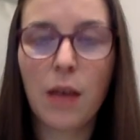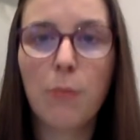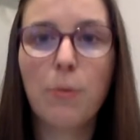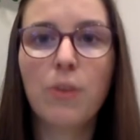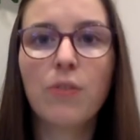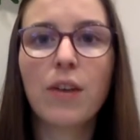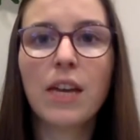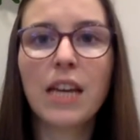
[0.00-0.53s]

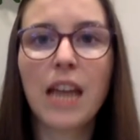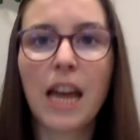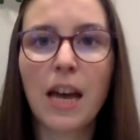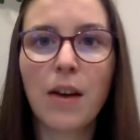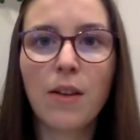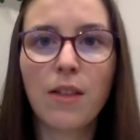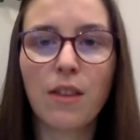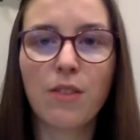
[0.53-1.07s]
But right
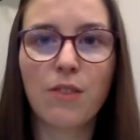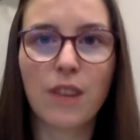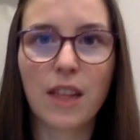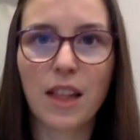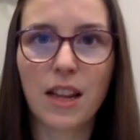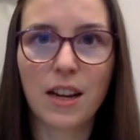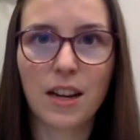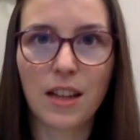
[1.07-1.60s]
now, the threats
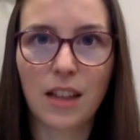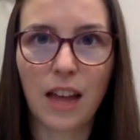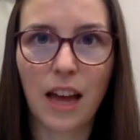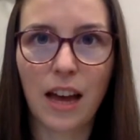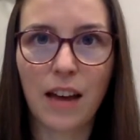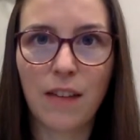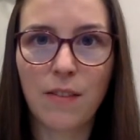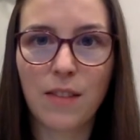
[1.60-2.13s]
in our
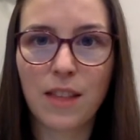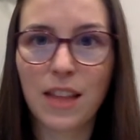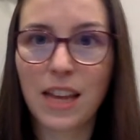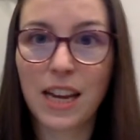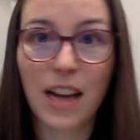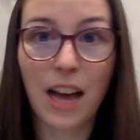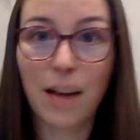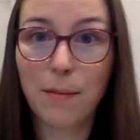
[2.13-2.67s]
lives
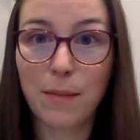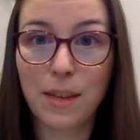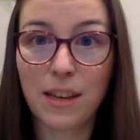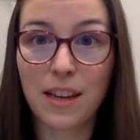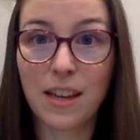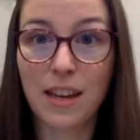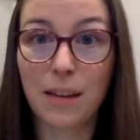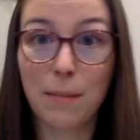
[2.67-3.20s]
cannot
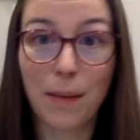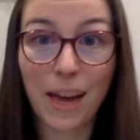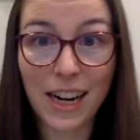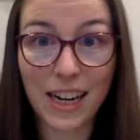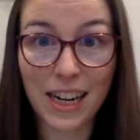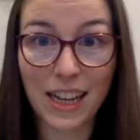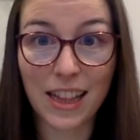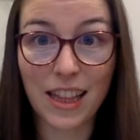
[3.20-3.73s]
be
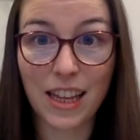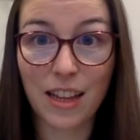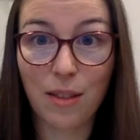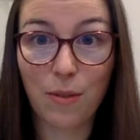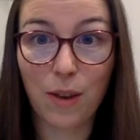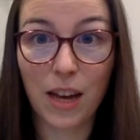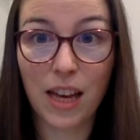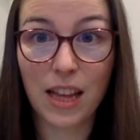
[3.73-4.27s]
combated in these
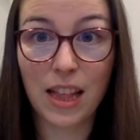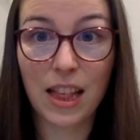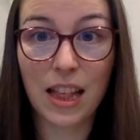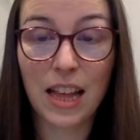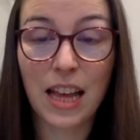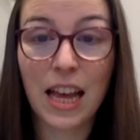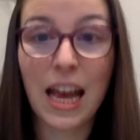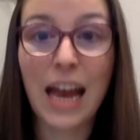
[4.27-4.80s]
ways.
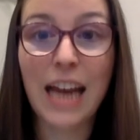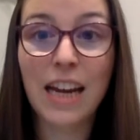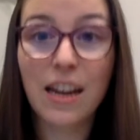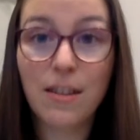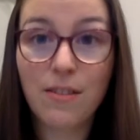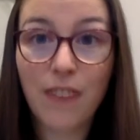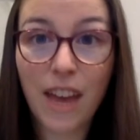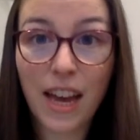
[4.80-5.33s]
And
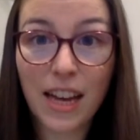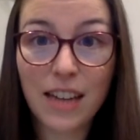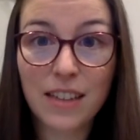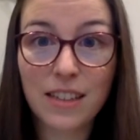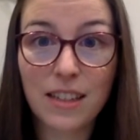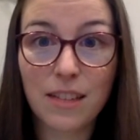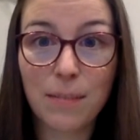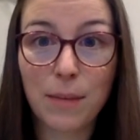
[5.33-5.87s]
in
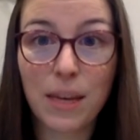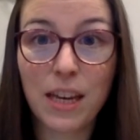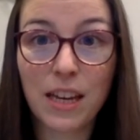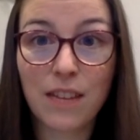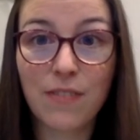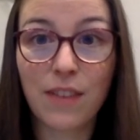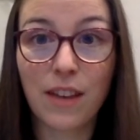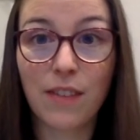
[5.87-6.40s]
fact, being
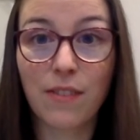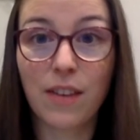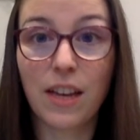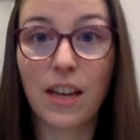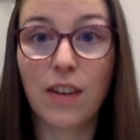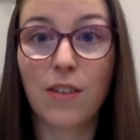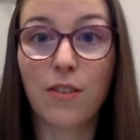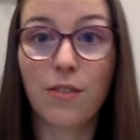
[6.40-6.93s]
in fight,
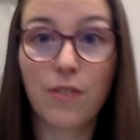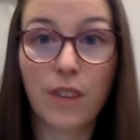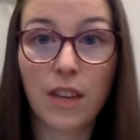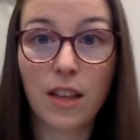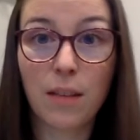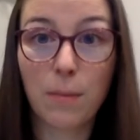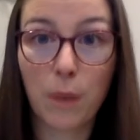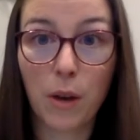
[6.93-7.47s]
flight, or
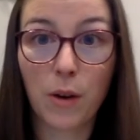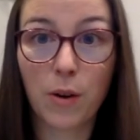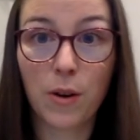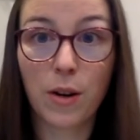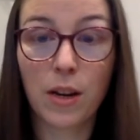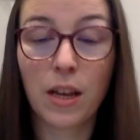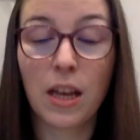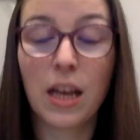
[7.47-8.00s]
freeze mode
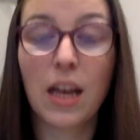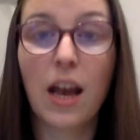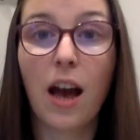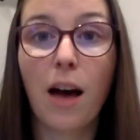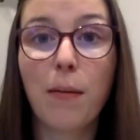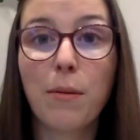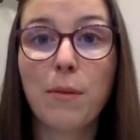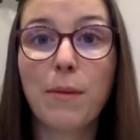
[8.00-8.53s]

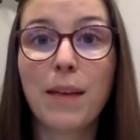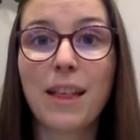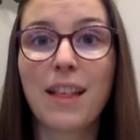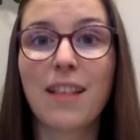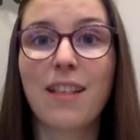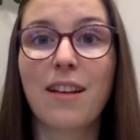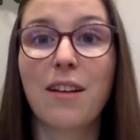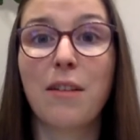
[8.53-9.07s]

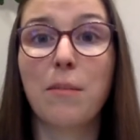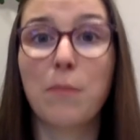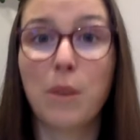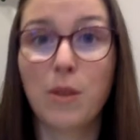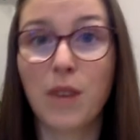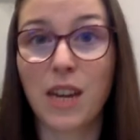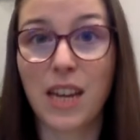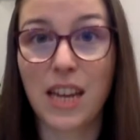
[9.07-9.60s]
compromises our
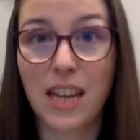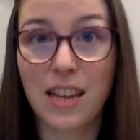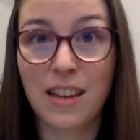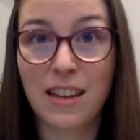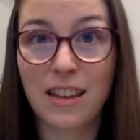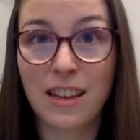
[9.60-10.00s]
immunity.